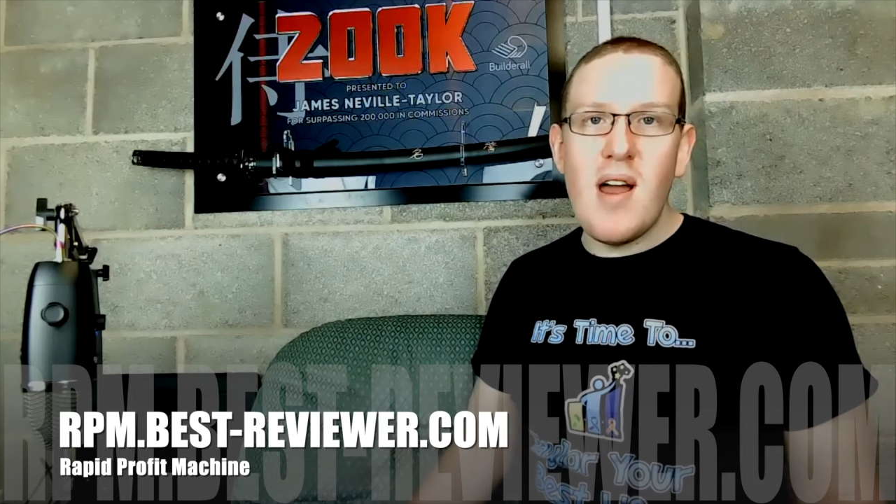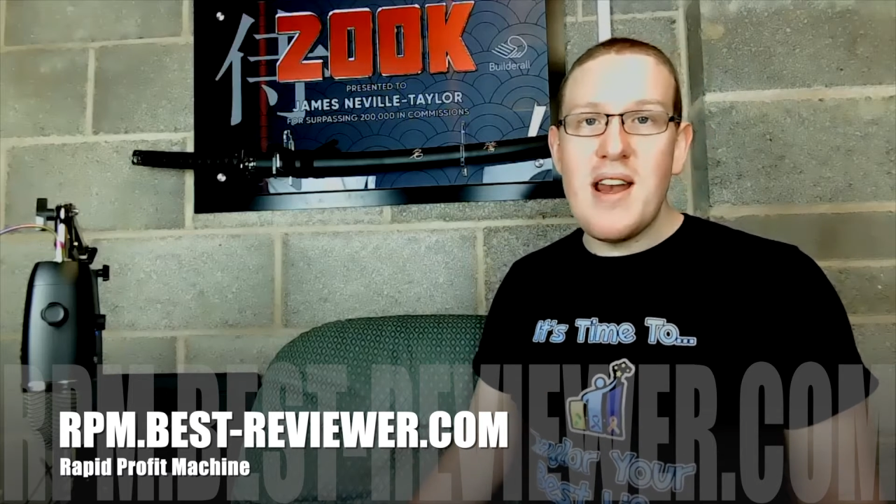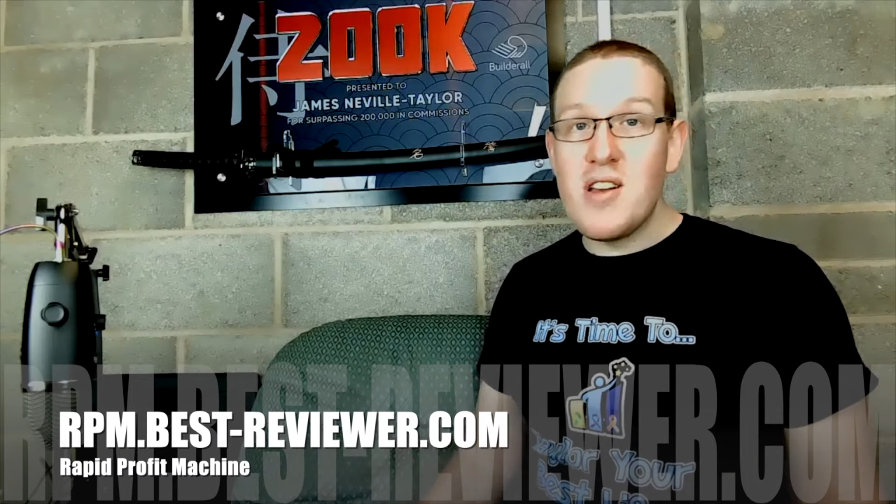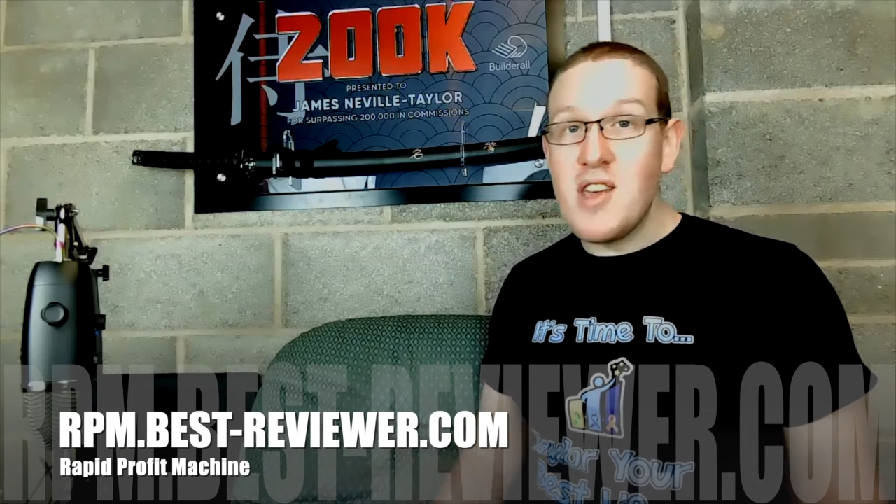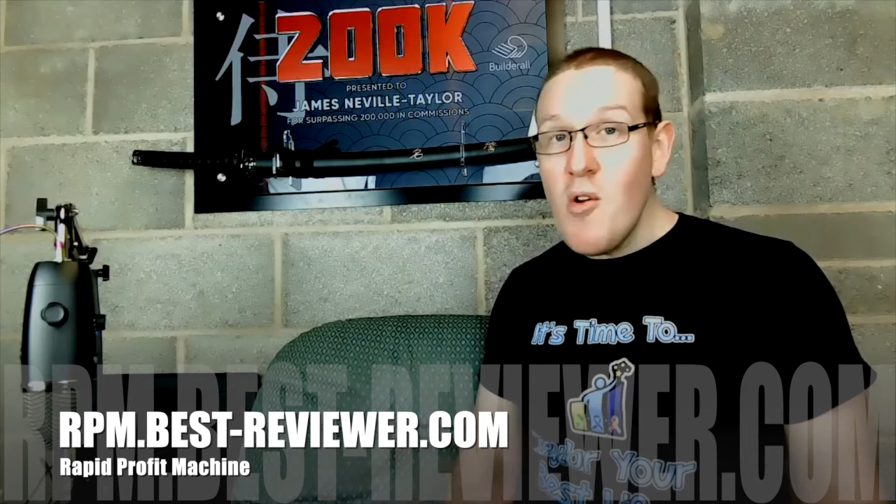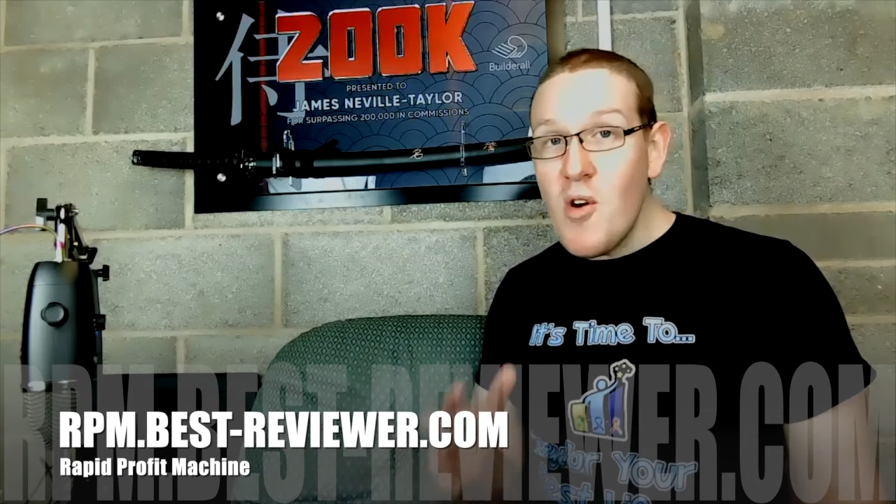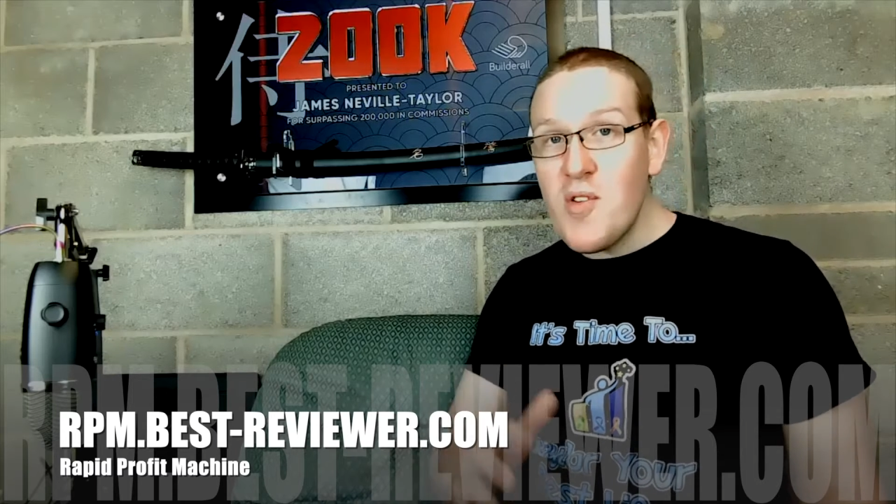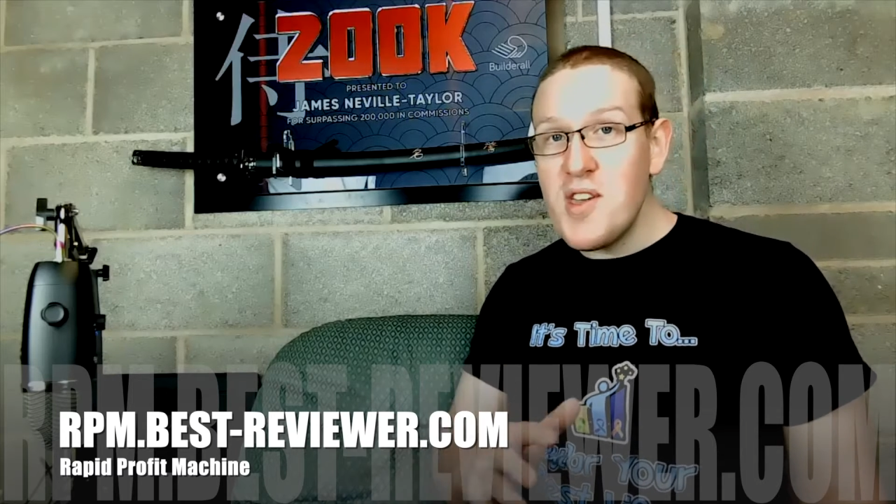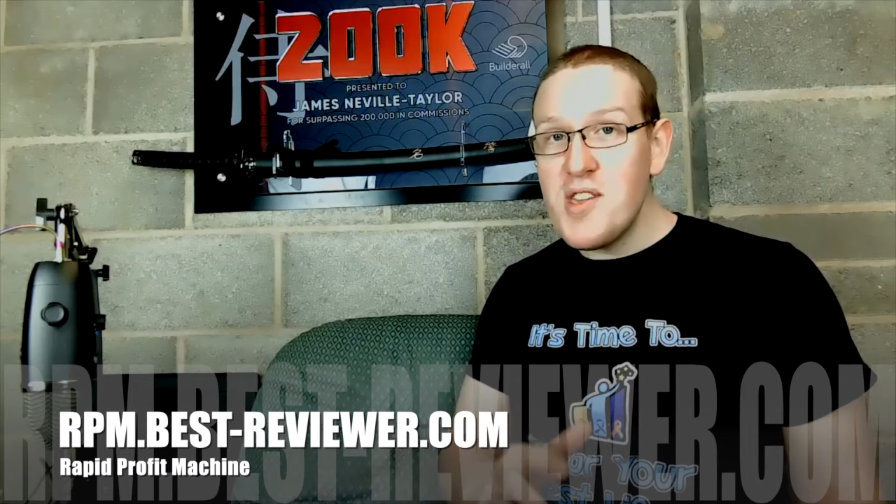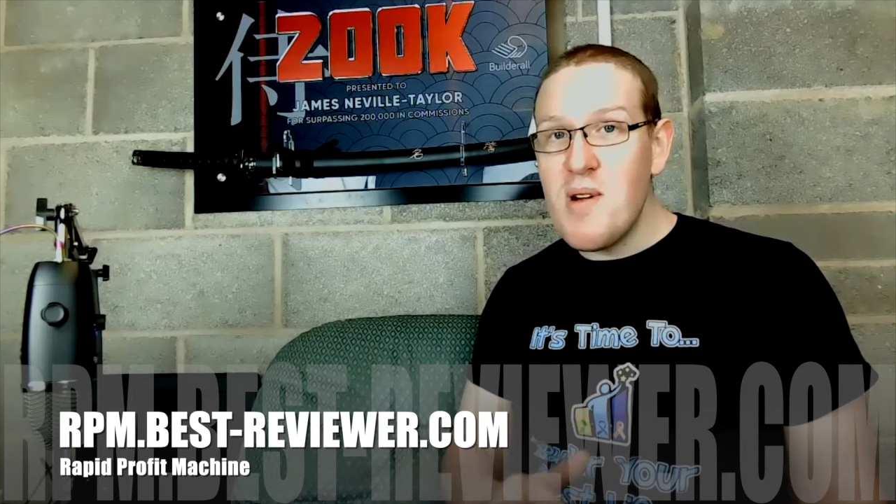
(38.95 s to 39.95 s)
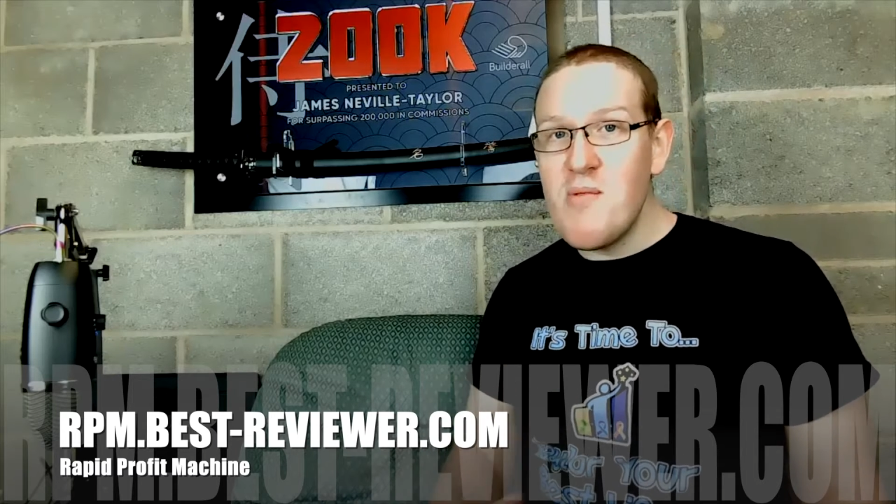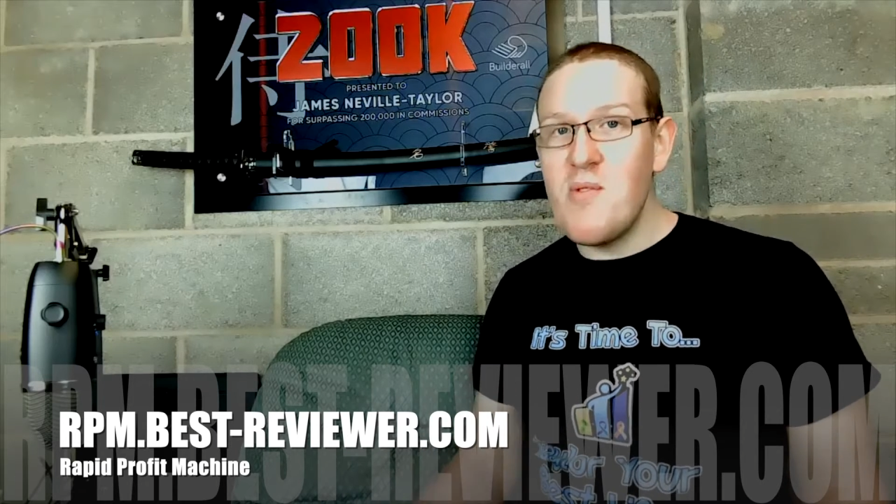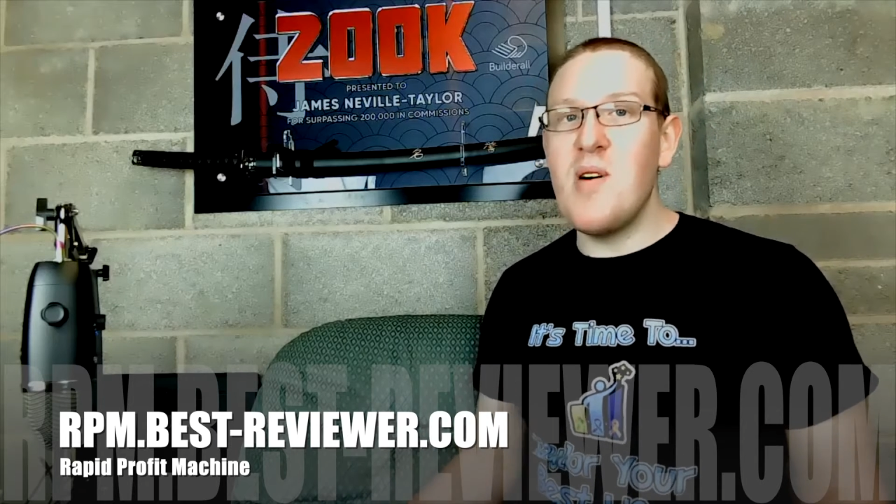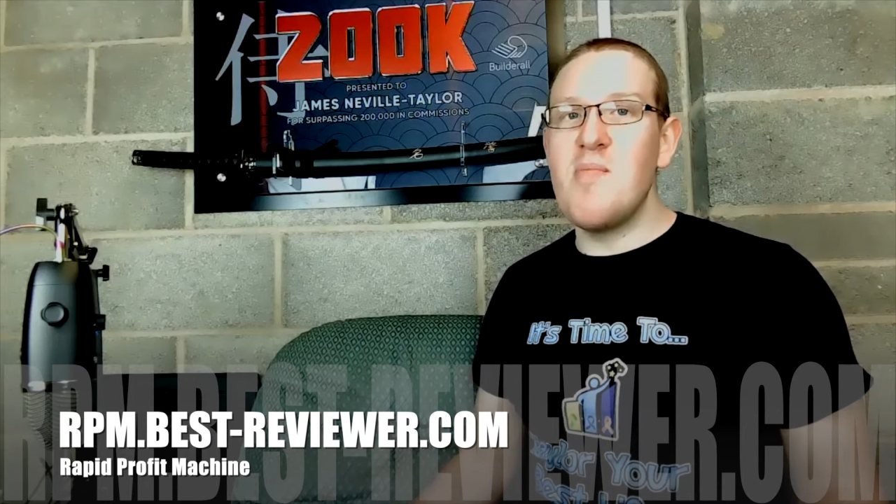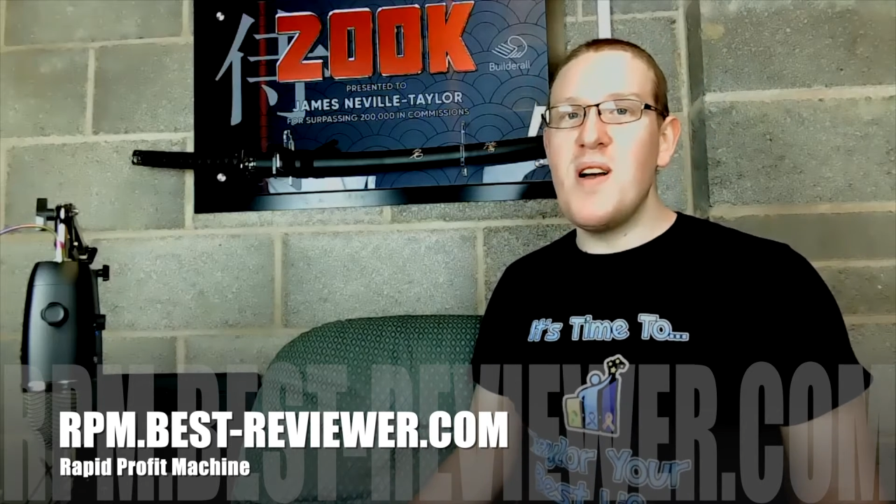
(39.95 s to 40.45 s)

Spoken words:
And I don't offer this to everyone,